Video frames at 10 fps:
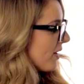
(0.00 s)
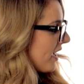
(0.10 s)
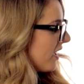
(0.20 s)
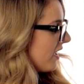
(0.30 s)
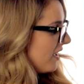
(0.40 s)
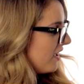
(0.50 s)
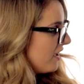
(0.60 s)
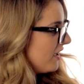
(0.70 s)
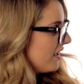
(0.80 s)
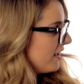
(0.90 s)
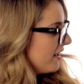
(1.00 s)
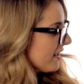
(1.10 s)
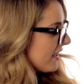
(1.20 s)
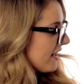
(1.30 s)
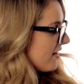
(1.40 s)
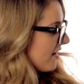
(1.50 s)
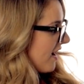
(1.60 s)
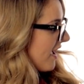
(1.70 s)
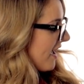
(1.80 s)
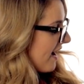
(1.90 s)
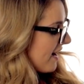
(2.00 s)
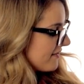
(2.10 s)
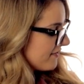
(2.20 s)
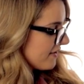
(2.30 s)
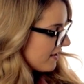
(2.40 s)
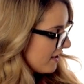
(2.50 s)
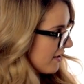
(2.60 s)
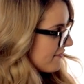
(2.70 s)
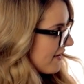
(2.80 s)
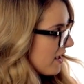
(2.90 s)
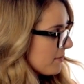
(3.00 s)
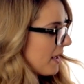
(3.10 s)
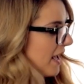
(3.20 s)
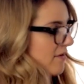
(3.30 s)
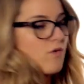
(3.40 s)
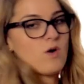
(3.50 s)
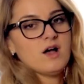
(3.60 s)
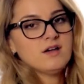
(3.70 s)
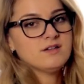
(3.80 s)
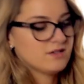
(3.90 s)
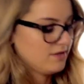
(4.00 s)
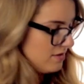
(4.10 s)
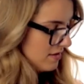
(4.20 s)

Okay, here I have le verbe avoir.